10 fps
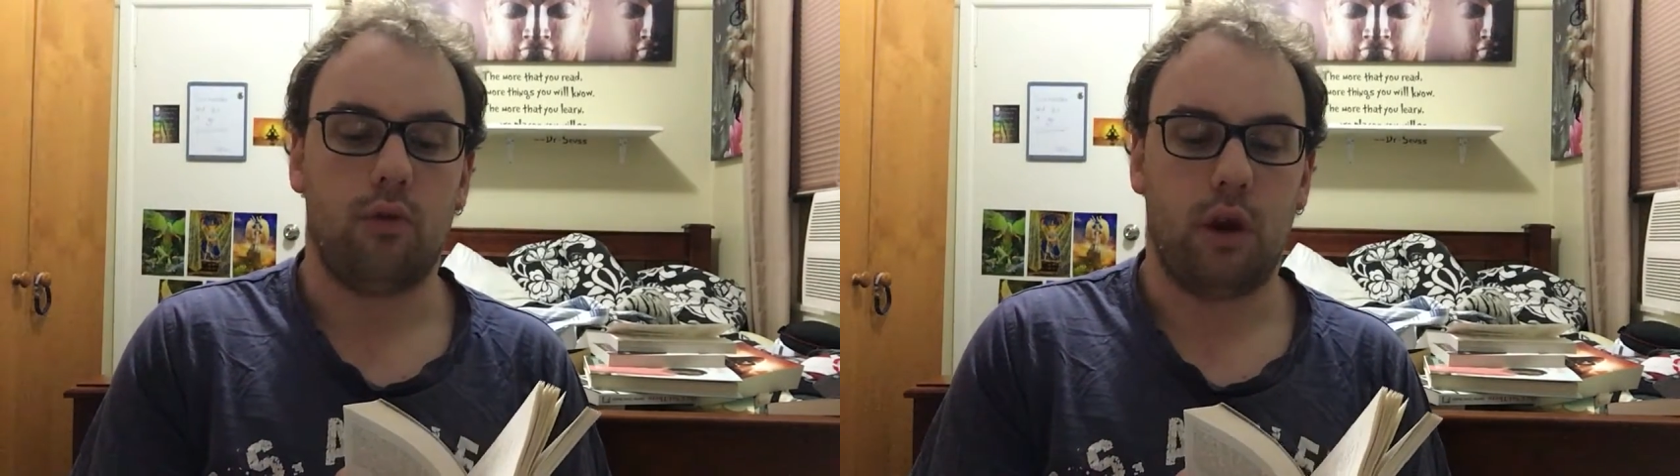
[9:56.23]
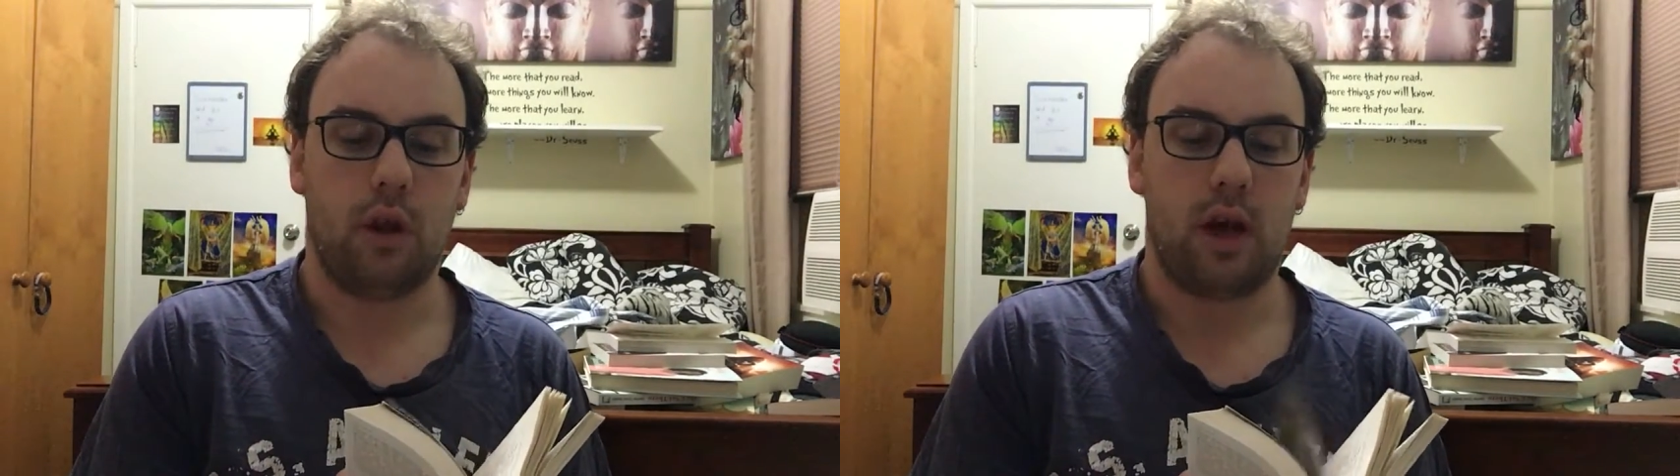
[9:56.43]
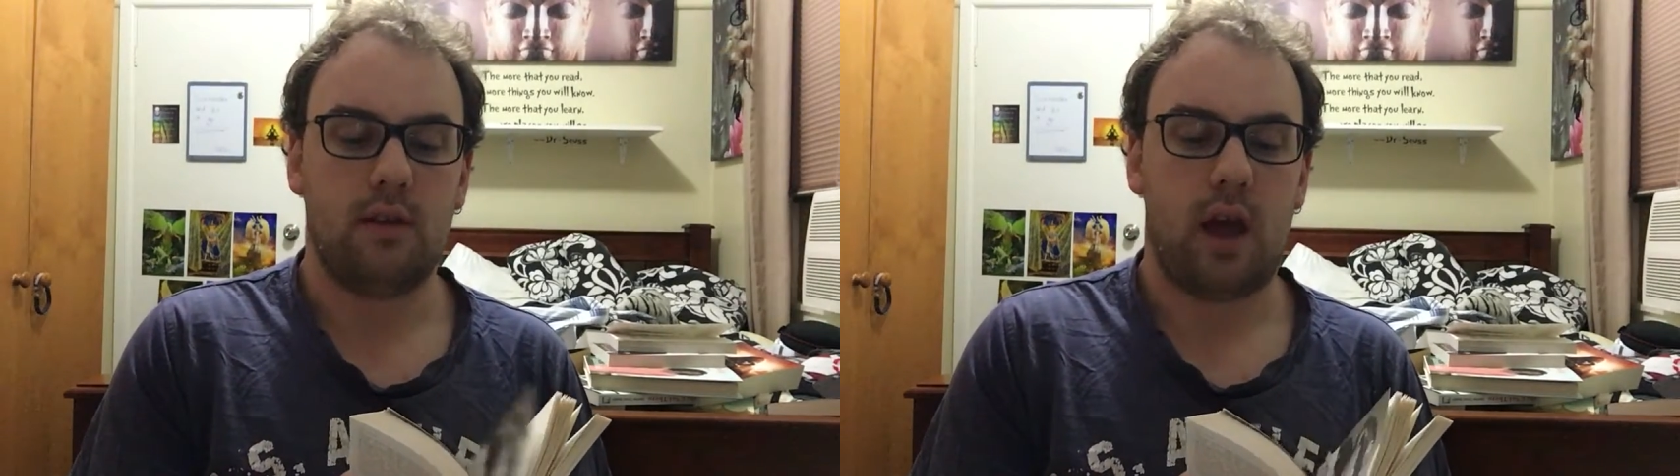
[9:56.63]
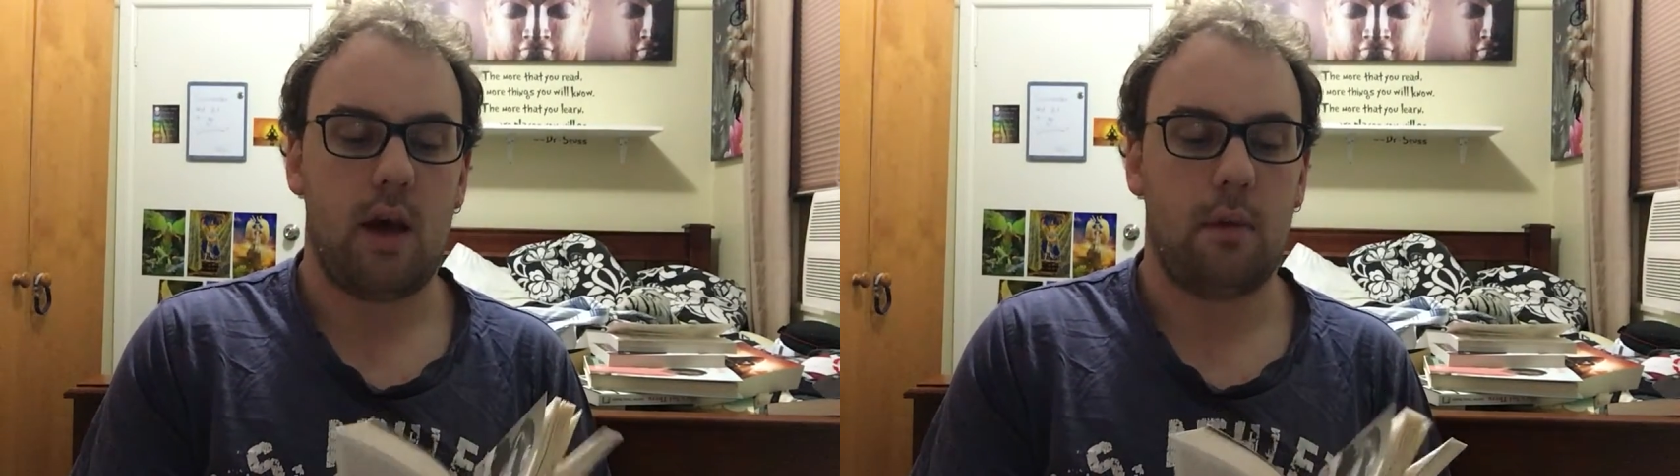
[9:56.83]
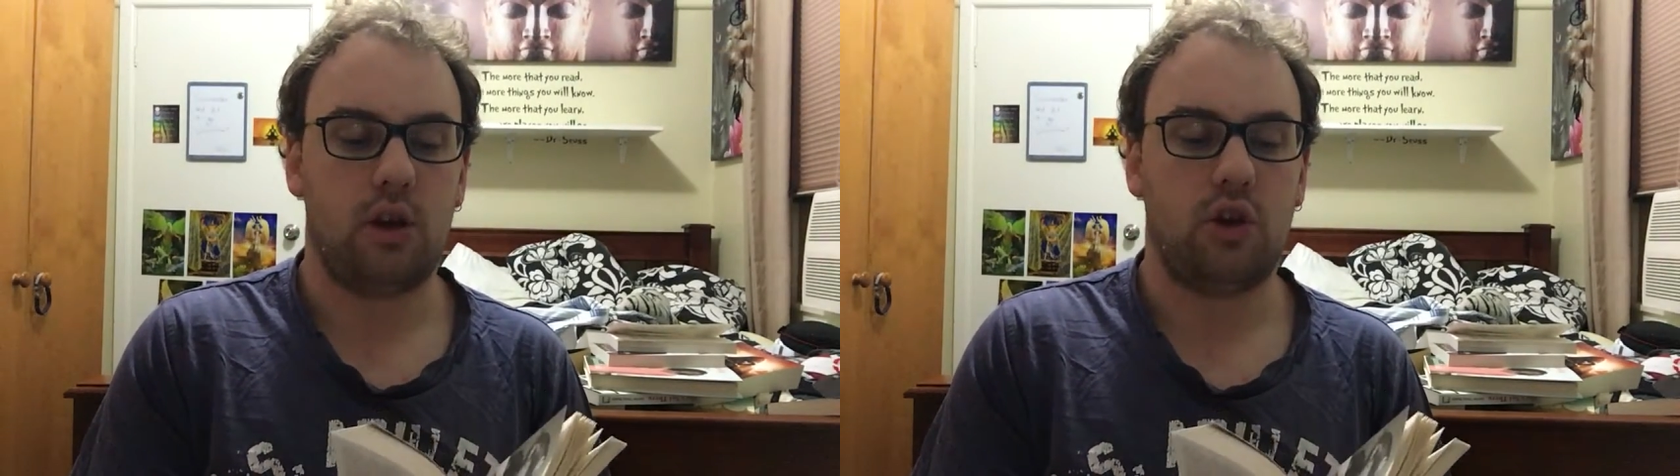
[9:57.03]
realize
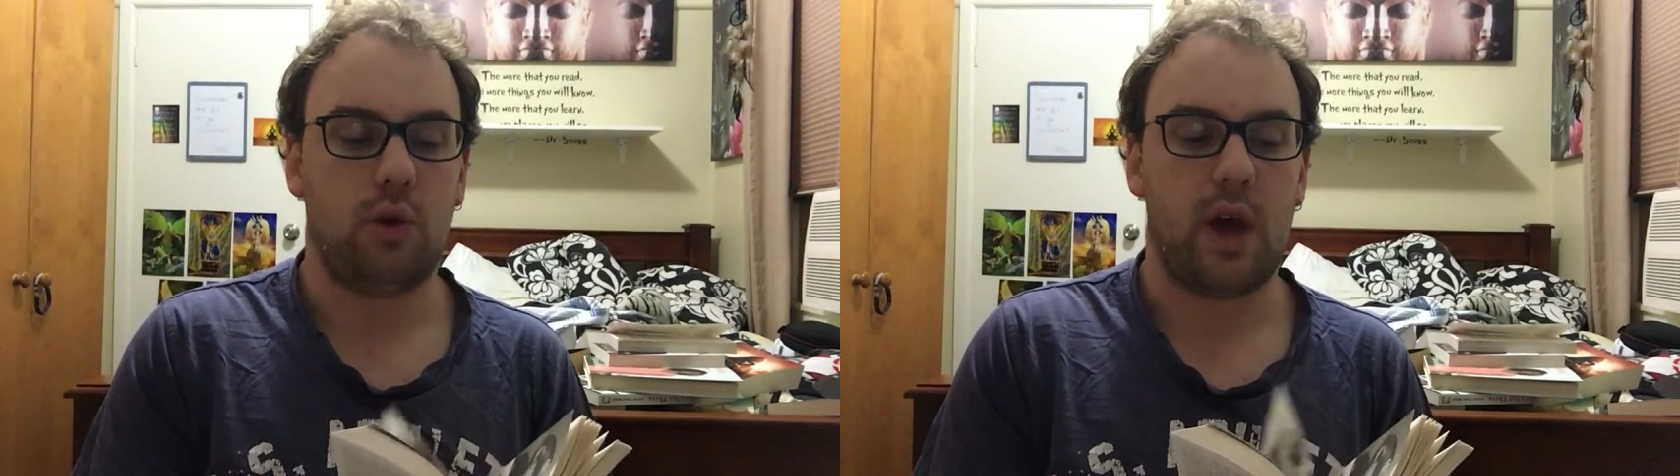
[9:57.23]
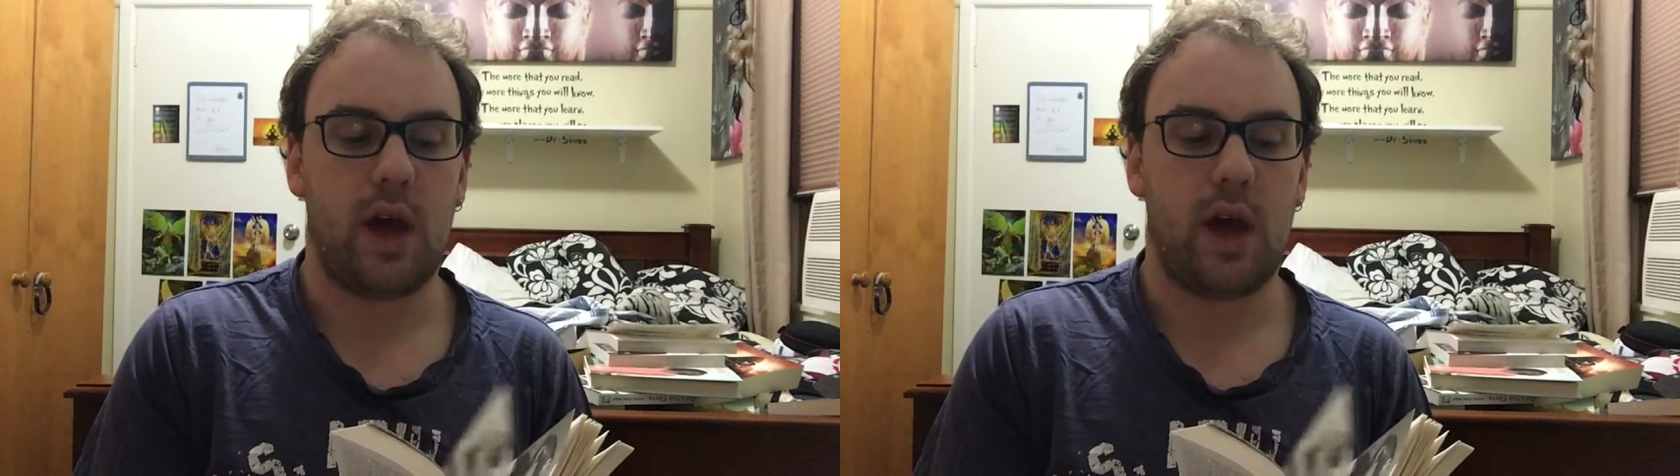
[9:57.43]
how much you